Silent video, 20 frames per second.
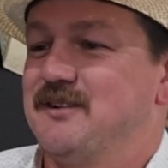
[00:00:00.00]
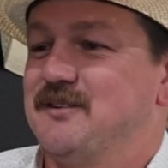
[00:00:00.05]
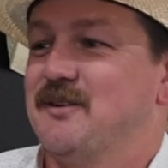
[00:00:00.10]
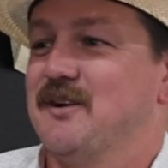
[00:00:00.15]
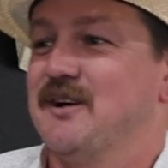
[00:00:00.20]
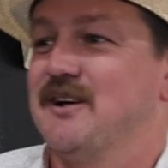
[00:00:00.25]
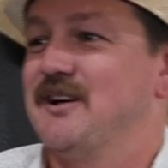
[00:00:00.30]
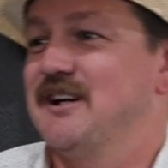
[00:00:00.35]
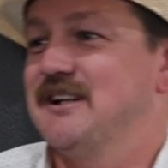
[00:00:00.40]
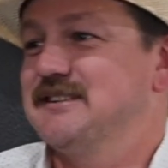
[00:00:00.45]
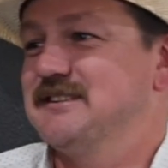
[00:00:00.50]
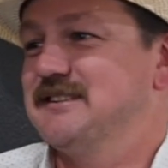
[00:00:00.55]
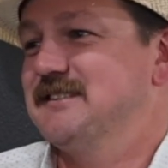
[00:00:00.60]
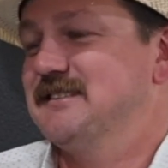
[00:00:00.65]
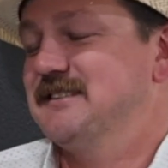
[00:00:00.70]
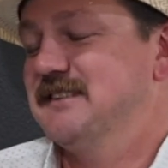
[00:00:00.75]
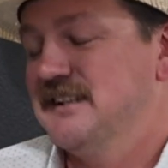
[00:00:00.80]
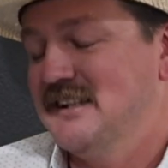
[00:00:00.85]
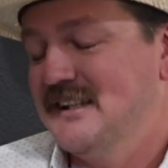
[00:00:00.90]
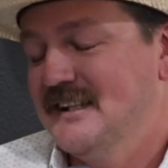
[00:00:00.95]
Work crazy.
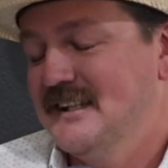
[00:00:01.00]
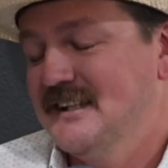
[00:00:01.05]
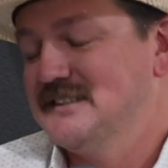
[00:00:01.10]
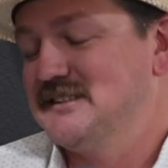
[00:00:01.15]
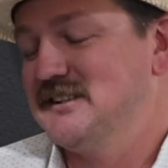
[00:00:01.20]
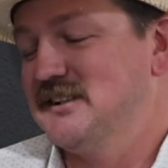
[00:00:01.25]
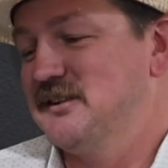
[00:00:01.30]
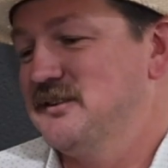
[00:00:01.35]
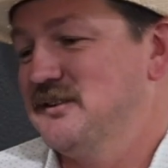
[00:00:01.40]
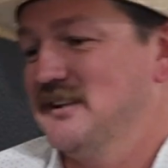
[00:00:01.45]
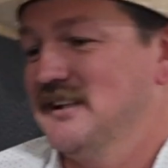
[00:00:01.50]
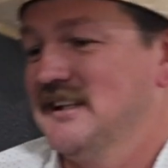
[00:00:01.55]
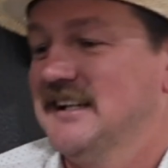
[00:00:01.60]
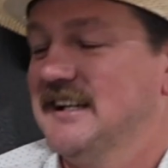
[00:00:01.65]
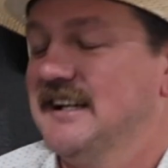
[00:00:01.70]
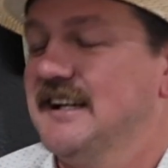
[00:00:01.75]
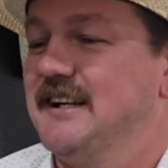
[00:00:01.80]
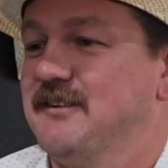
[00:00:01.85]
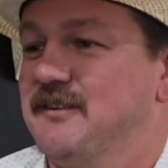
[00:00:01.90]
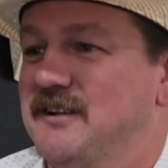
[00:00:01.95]
So
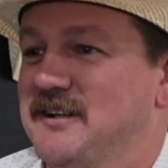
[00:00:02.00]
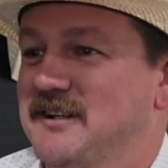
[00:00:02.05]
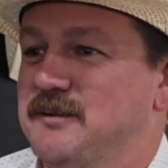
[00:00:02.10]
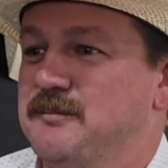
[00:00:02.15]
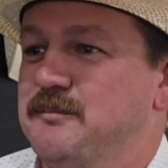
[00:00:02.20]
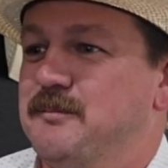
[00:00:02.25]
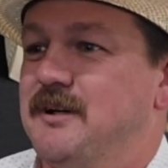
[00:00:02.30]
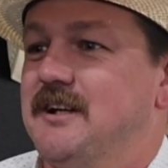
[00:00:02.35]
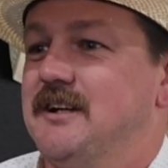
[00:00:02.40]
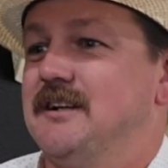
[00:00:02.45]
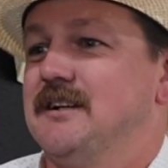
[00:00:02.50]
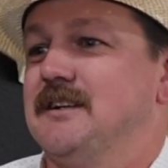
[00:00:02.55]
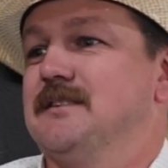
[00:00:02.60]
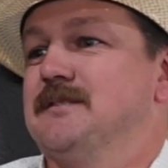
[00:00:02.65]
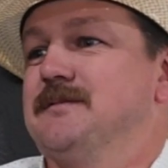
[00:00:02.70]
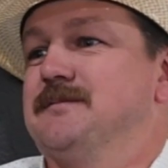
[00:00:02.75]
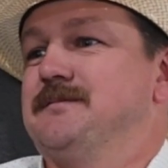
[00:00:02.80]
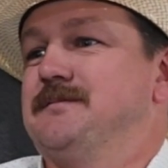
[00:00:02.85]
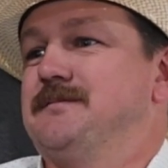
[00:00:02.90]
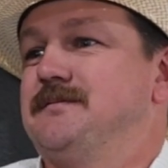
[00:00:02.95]
anyway,
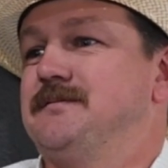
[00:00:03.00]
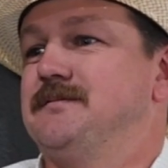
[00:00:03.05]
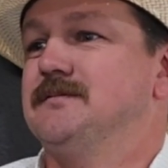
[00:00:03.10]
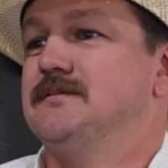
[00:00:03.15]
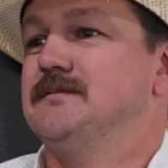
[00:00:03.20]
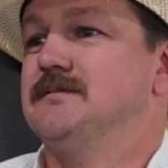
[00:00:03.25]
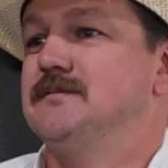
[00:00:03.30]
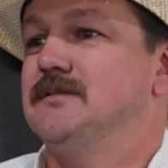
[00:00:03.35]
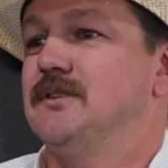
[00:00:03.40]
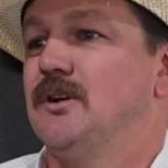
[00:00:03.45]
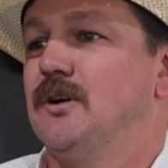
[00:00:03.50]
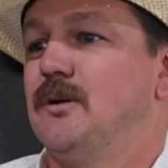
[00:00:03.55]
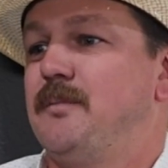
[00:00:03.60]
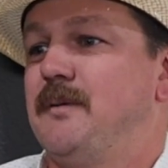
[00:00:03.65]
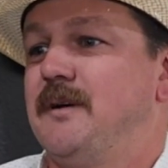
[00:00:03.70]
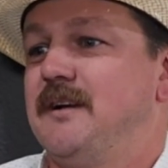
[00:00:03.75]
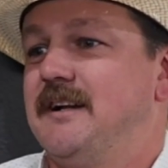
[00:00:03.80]
but grew up with